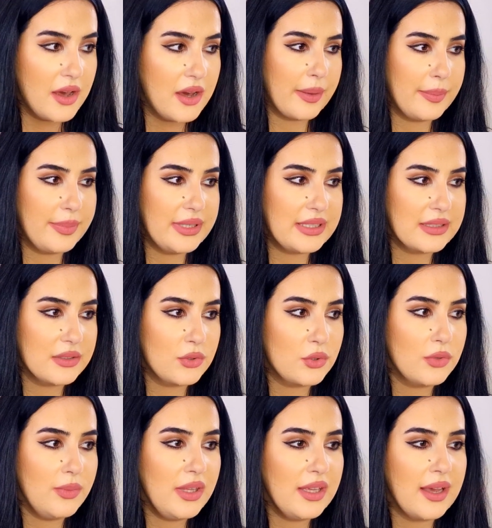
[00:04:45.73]
But
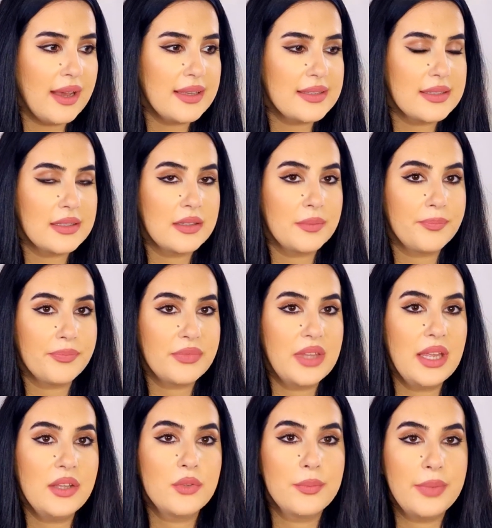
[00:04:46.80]
to me, guys,
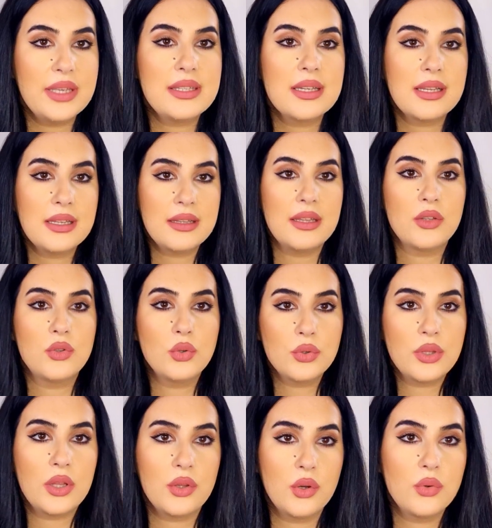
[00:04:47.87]
they took
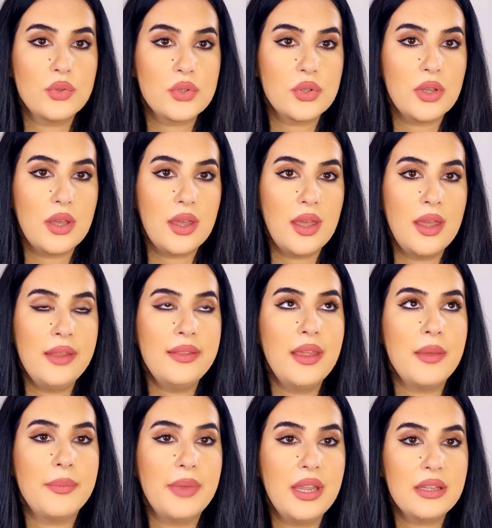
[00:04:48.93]
the notes and
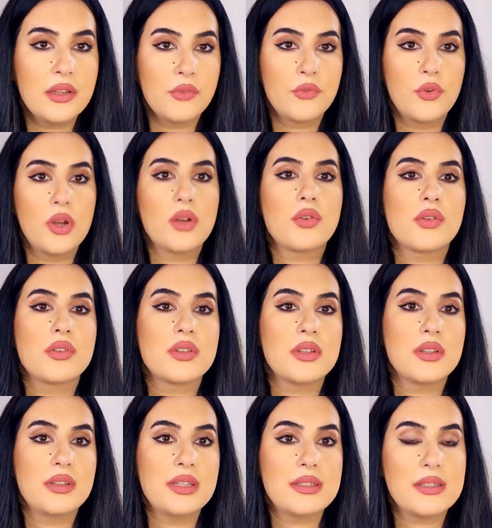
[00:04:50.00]
they made a fragrance
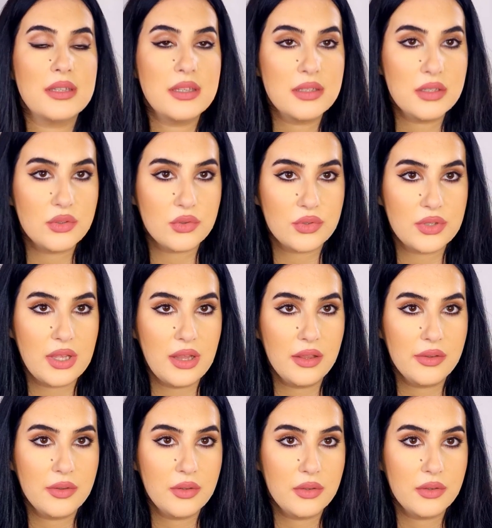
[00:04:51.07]
that's easy to
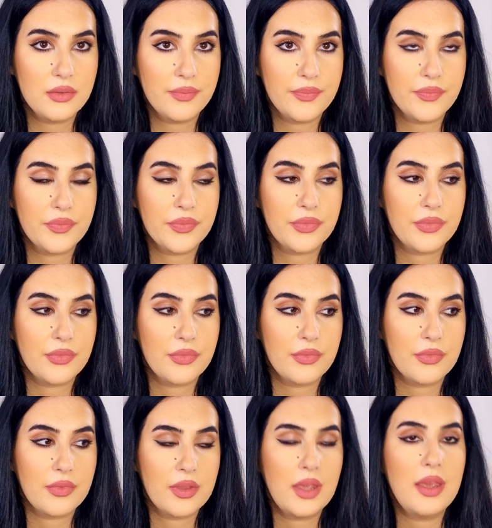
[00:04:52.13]
sell.
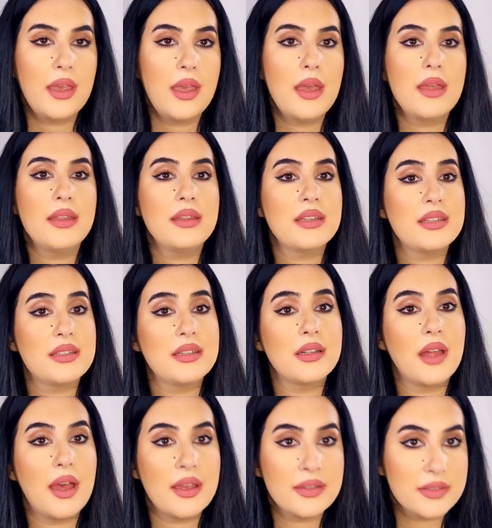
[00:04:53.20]
And it
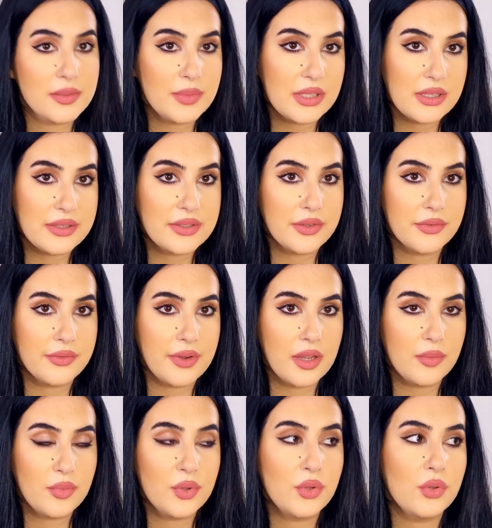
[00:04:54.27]
still has a Middle Eastern
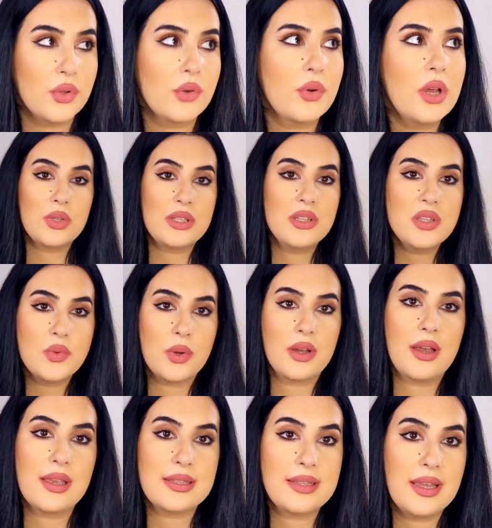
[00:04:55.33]
vibe, With this one,
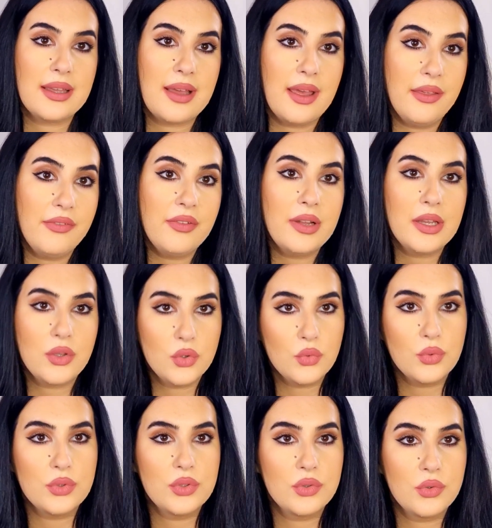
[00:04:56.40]
guys, like I feel like you
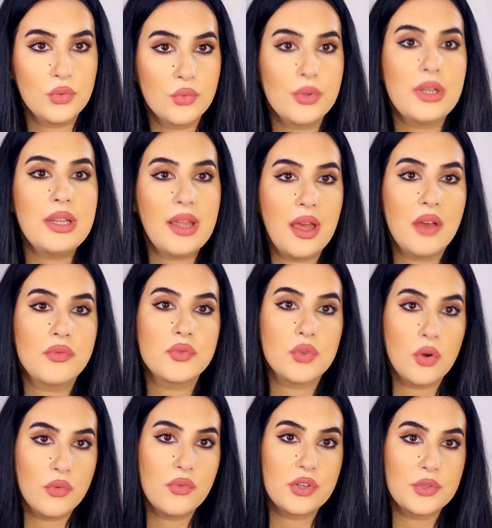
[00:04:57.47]
would really have to
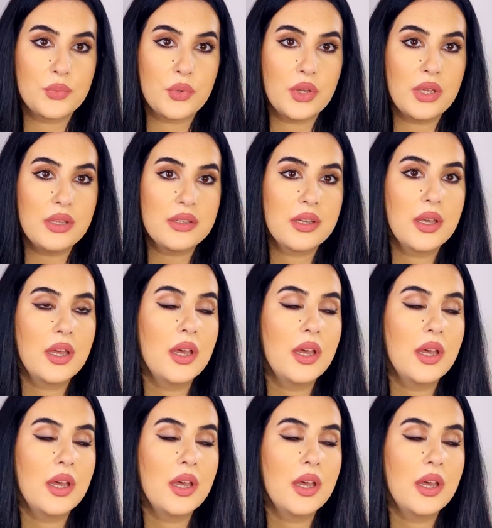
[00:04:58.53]
overspray it.